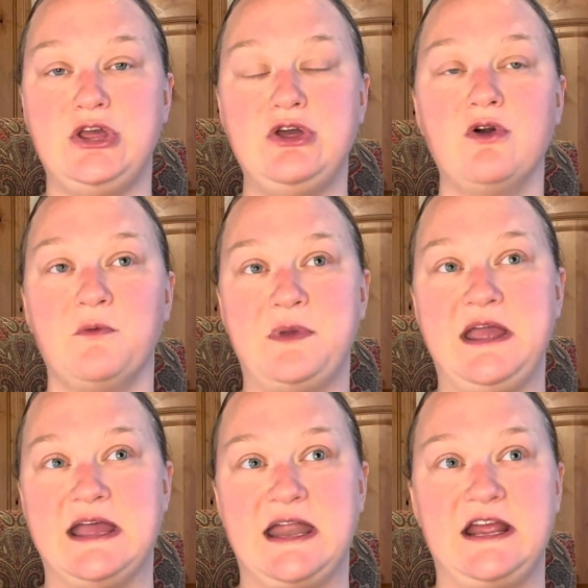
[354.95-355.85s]
you're
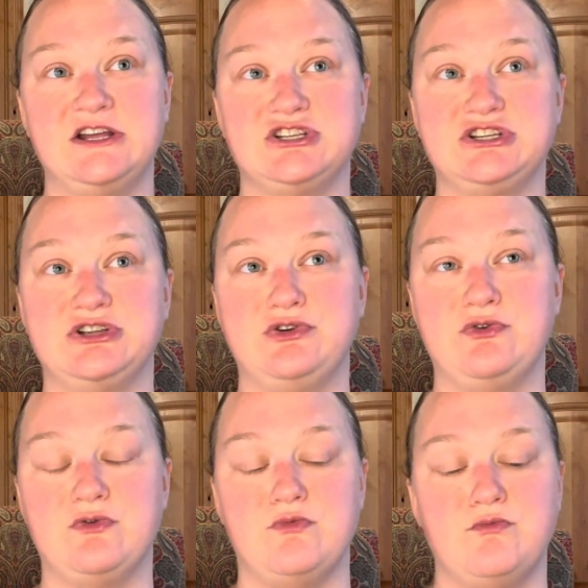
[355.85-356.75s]
beginning
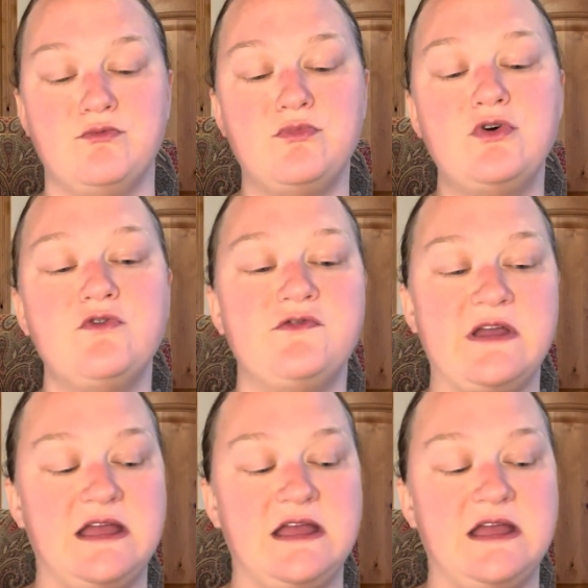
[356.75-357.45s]
to move